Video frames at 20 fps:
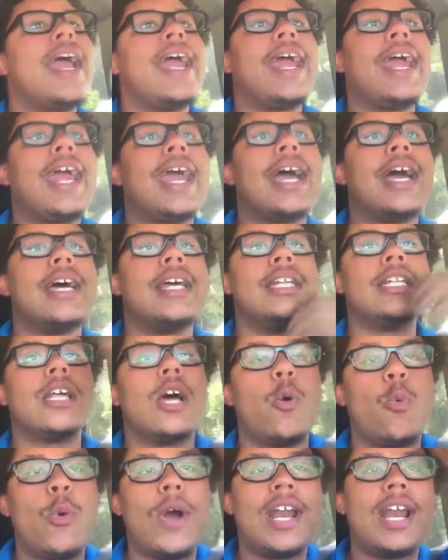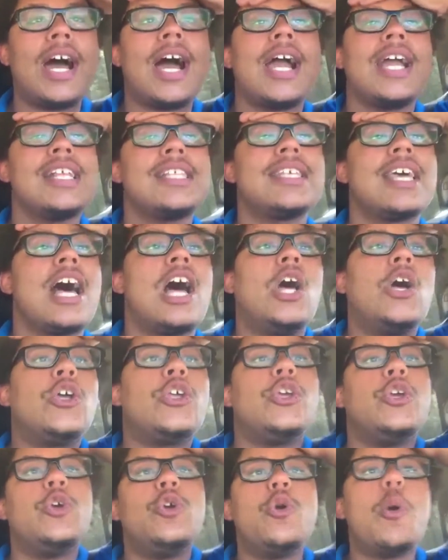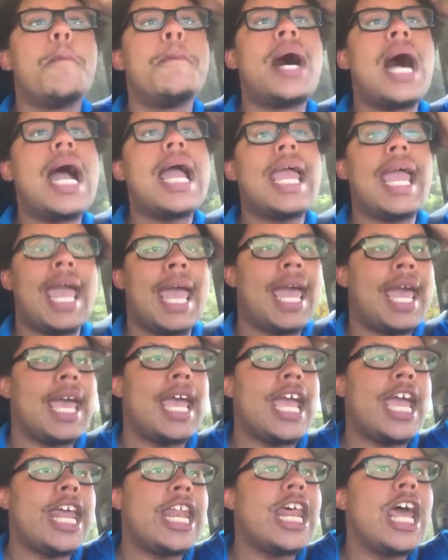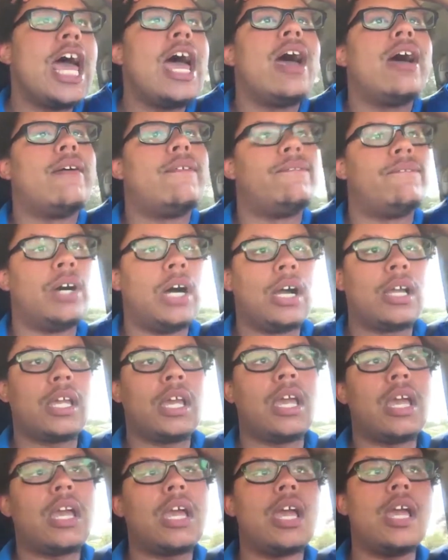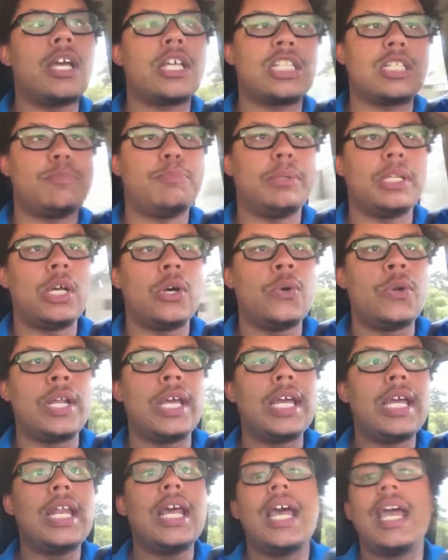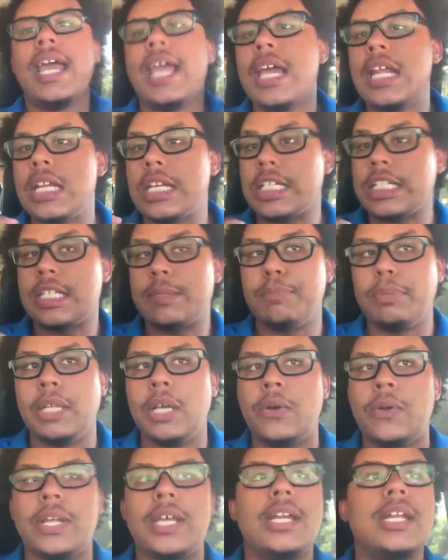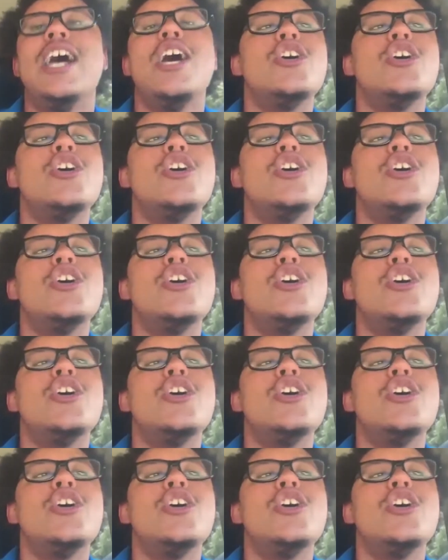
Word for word: And when I tell you my head fucking exploded, it exploded.